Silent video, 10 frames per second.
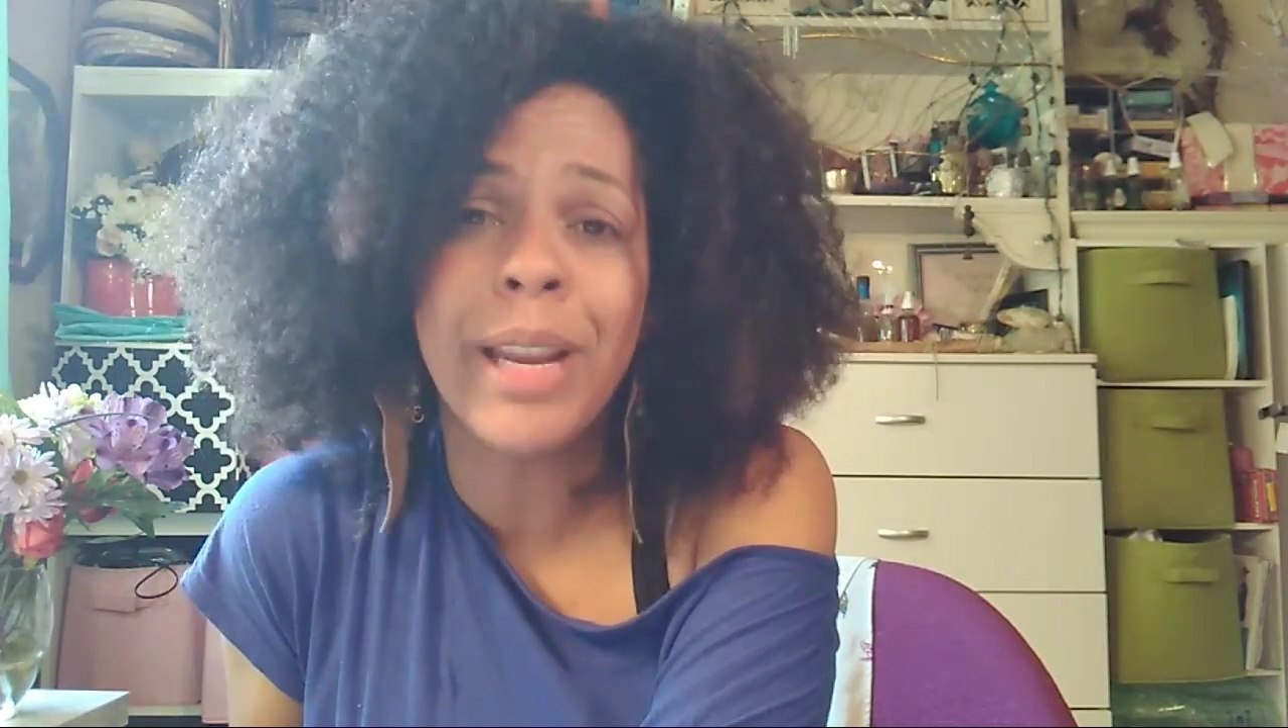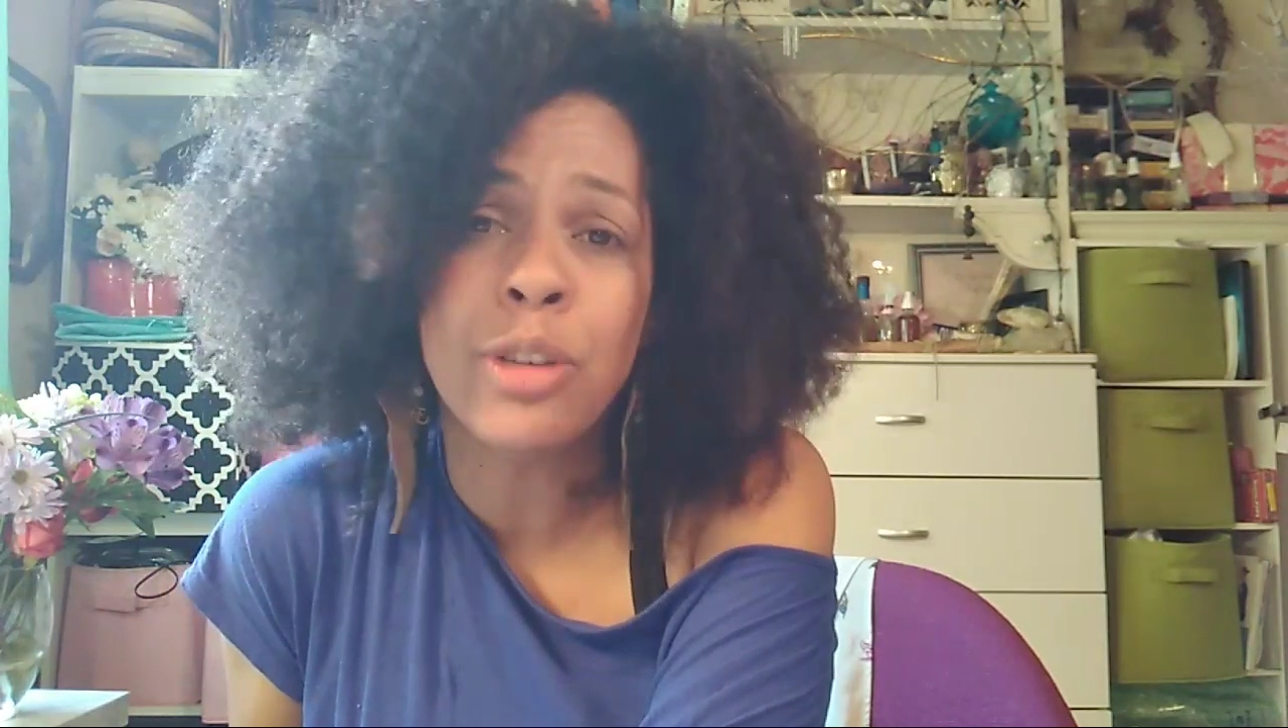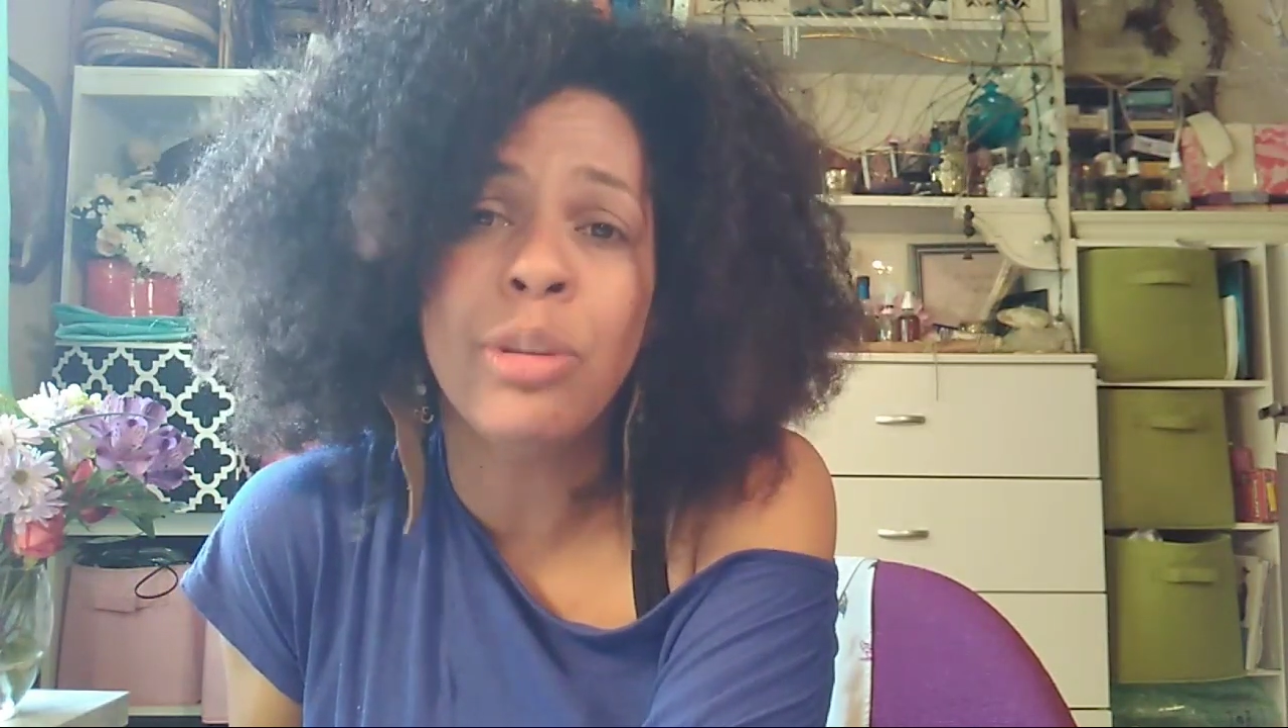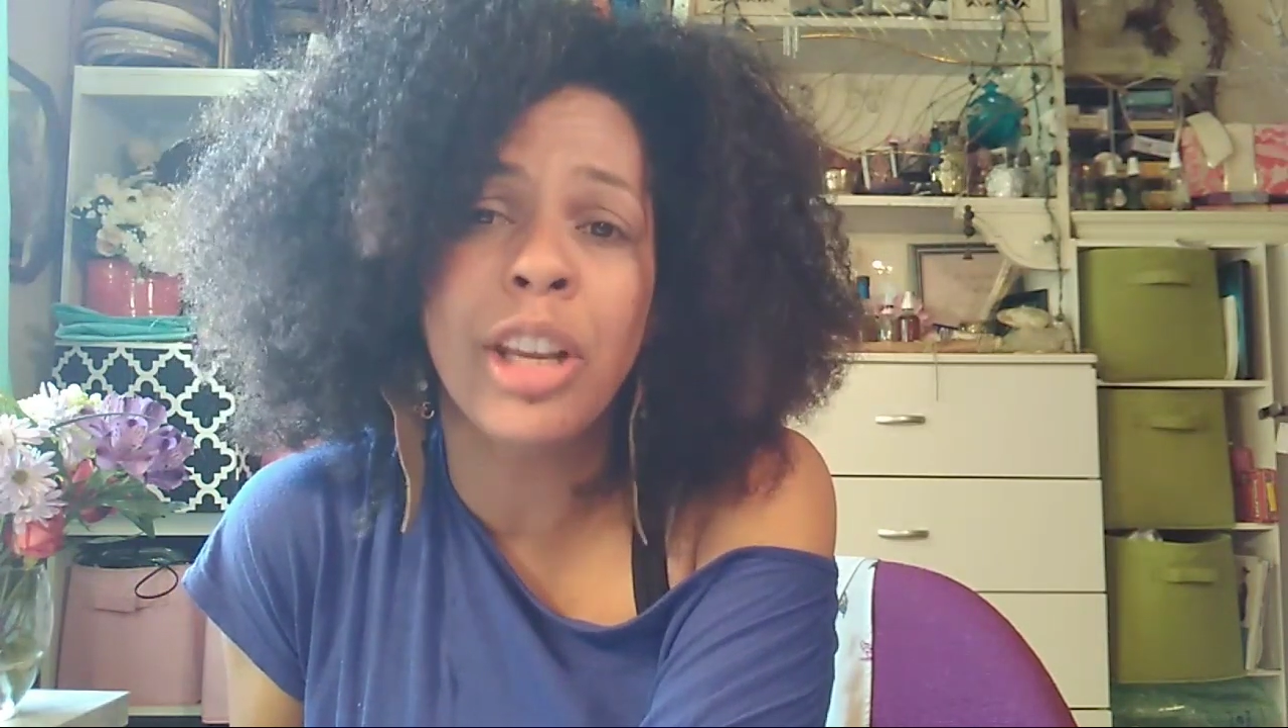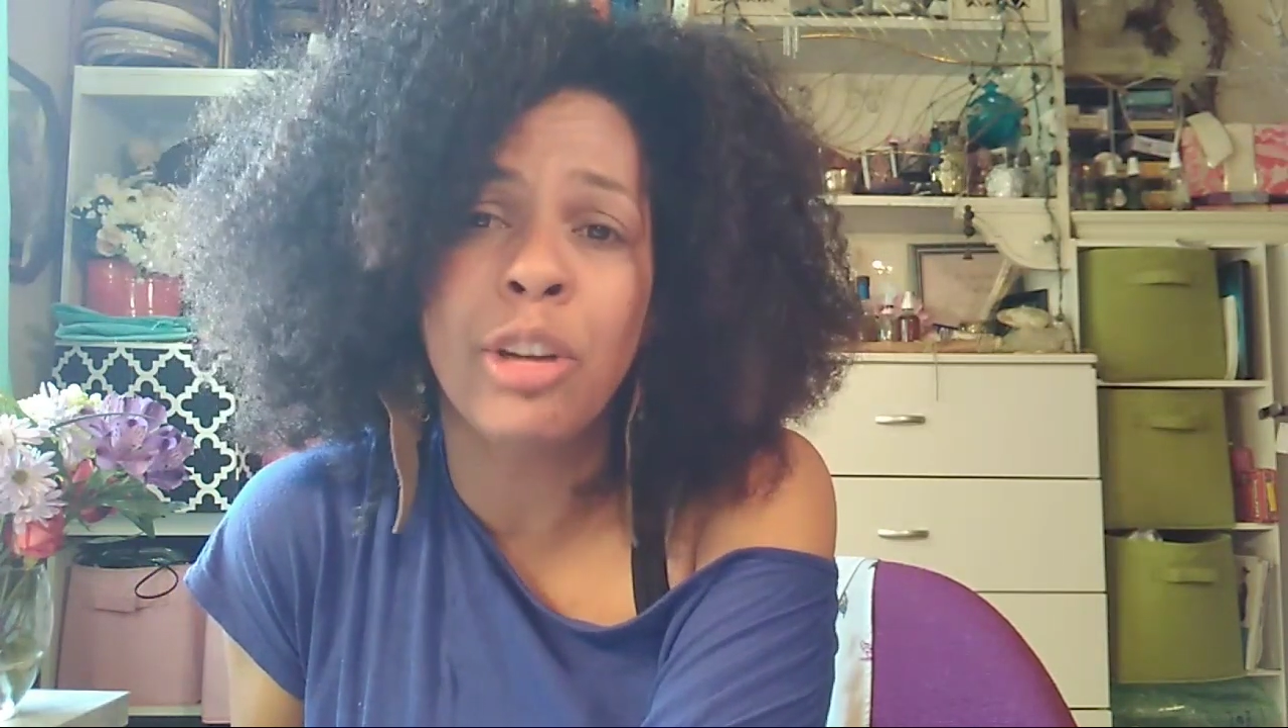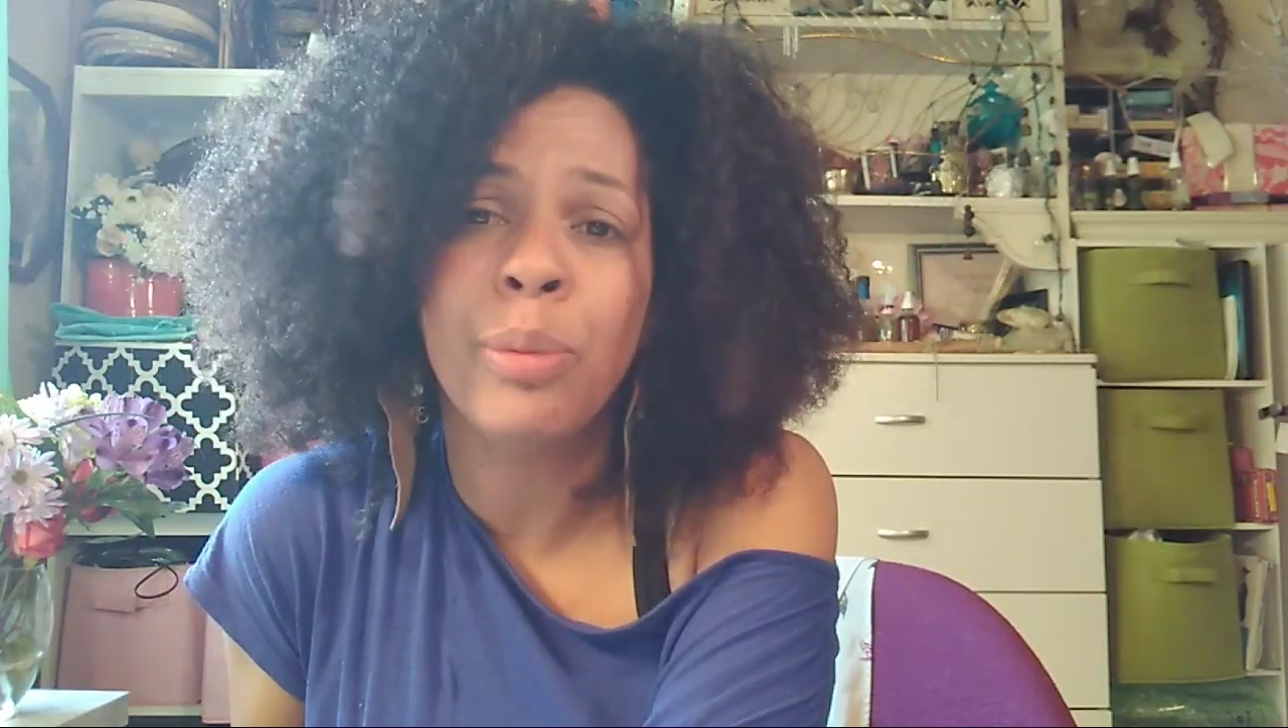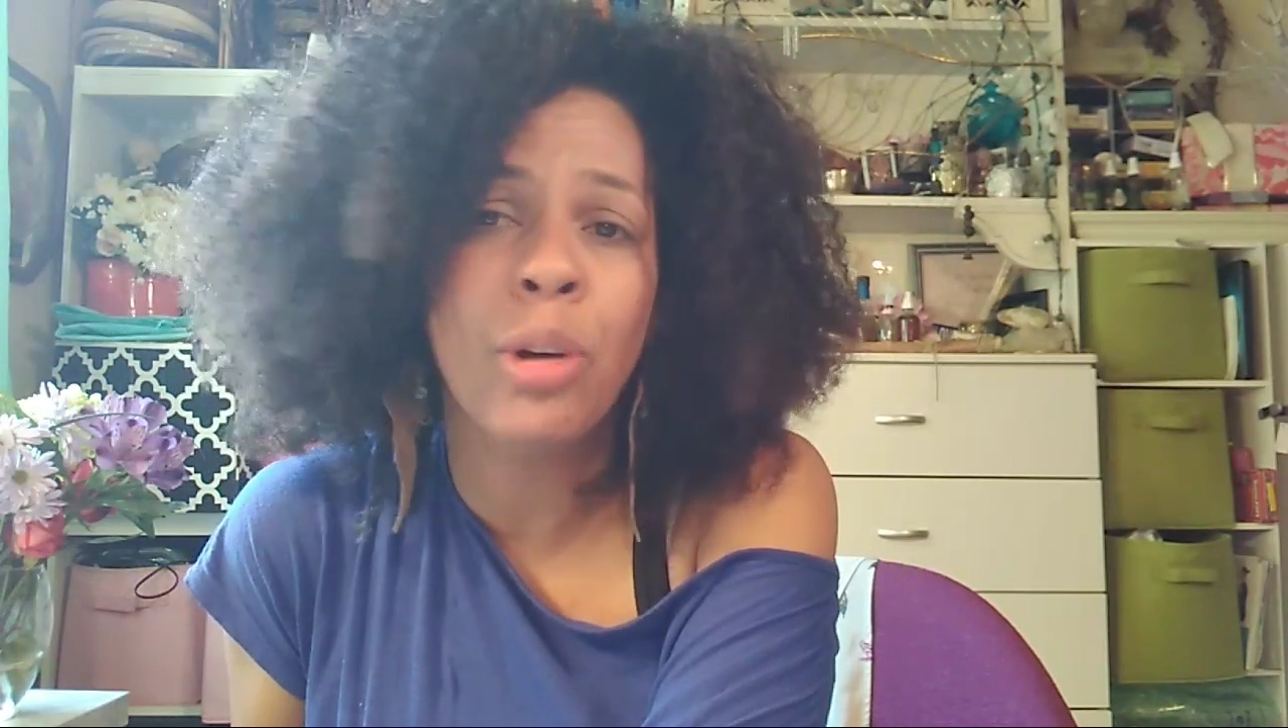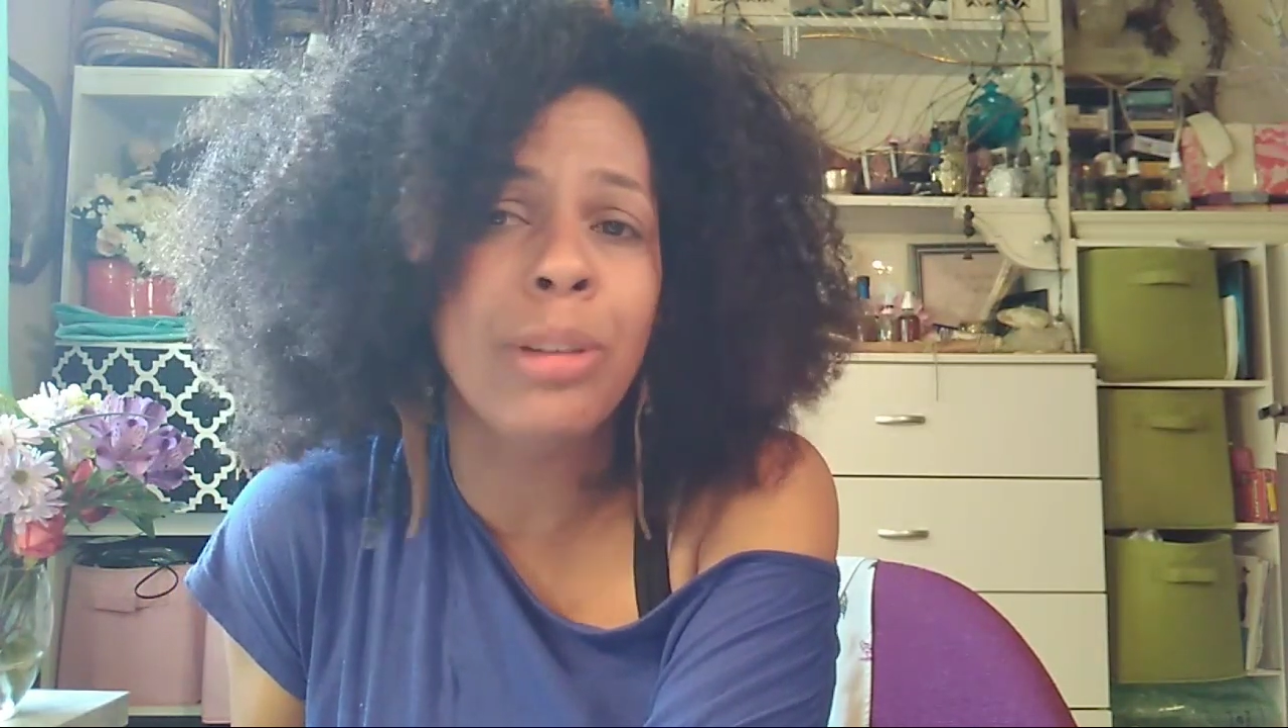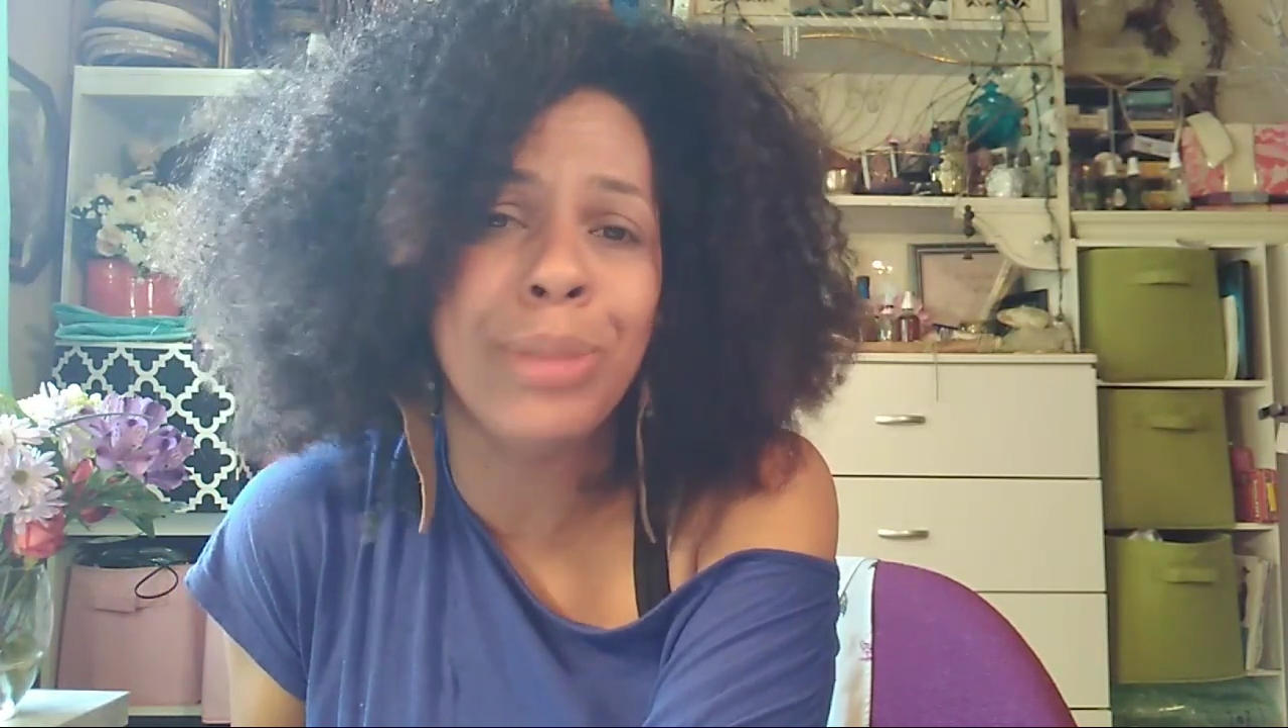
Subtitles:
makes you think you're broken,